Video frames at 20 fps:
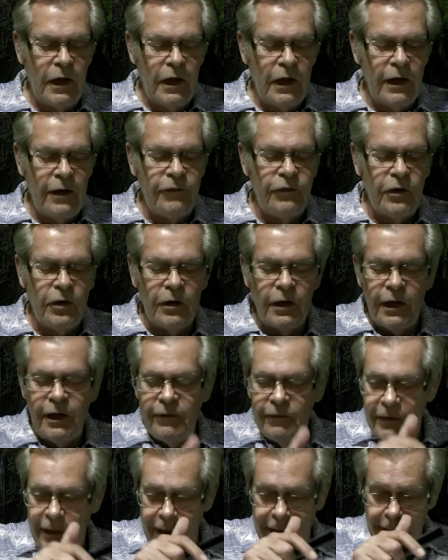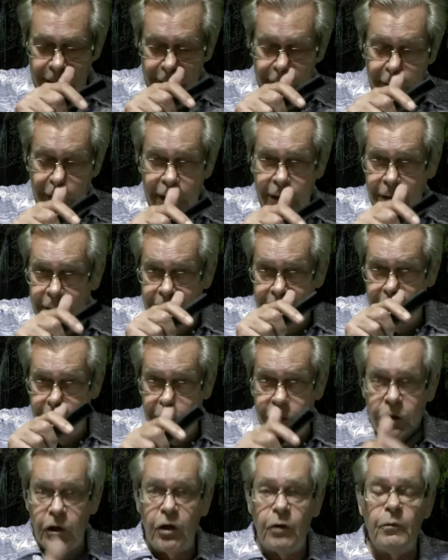If you leave the country during the
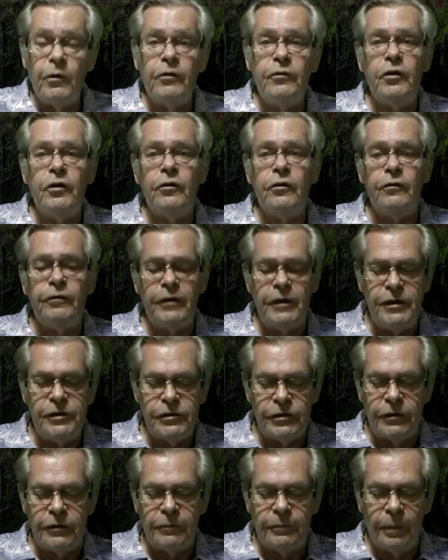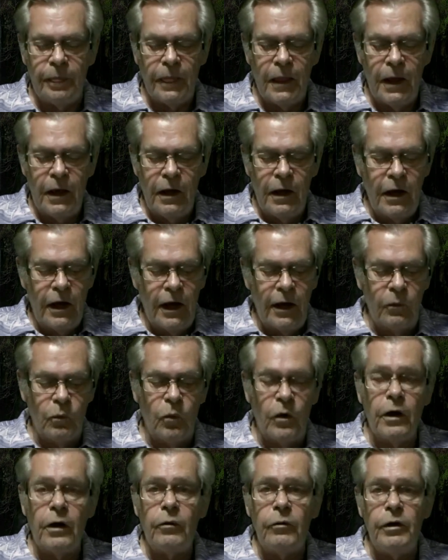term of your visa
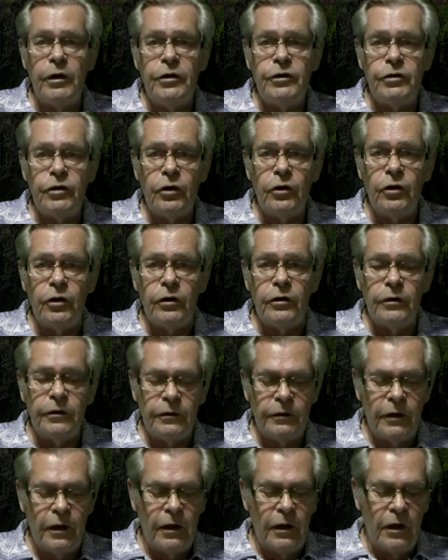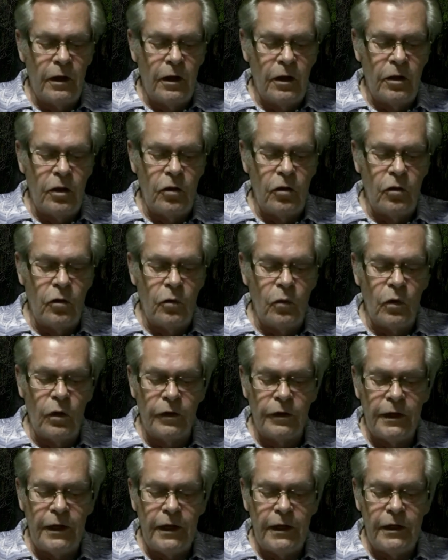and want to return, you
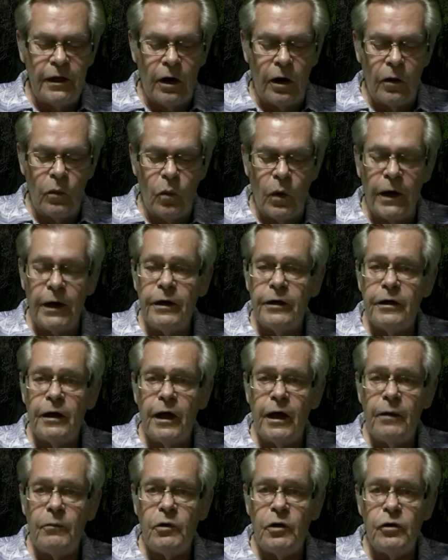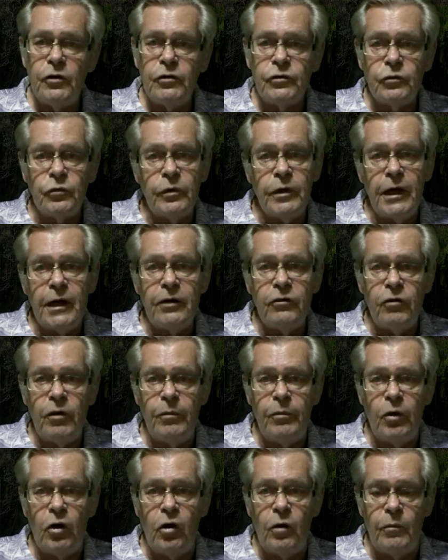will need a one-time use
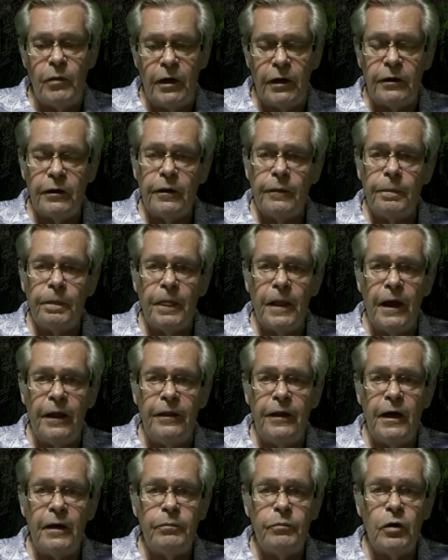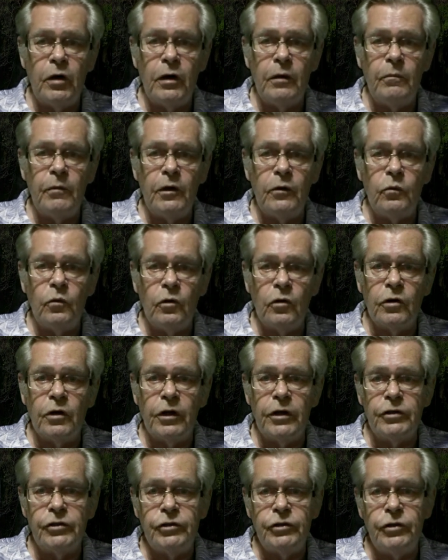re-entry permit, and that permit will
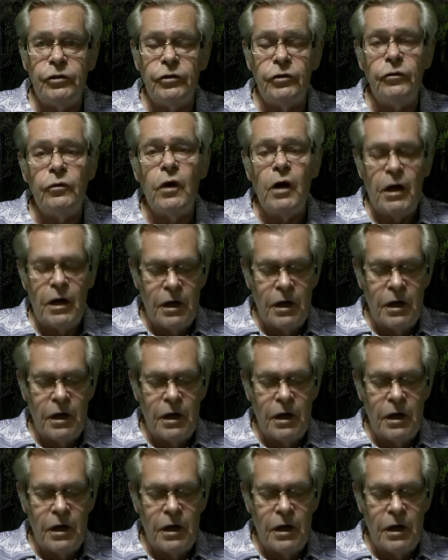cost you